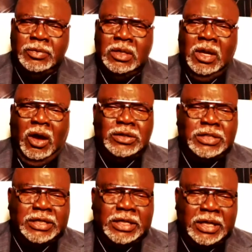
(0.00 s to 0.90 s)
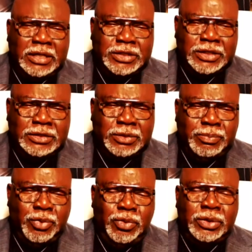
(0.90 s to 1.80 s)
Articulation is
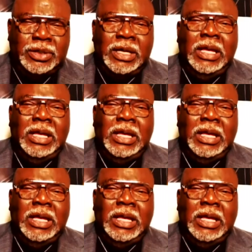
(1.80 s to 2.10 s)
important.